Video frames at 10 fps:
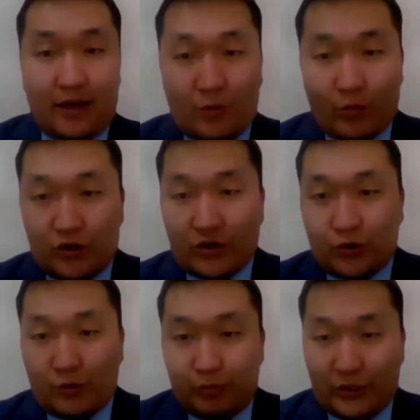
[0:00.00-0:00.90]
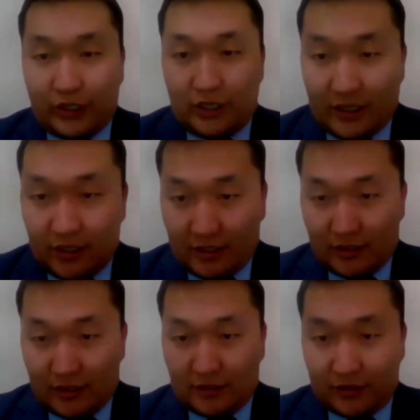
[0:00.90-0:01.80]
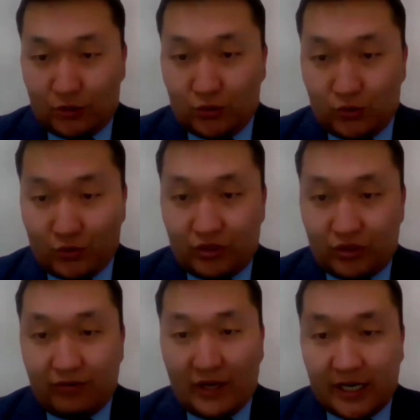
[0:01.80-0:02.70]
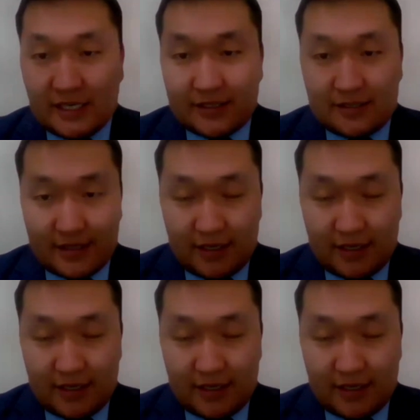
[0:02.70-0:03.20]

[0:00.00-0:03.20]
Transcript: working group to revise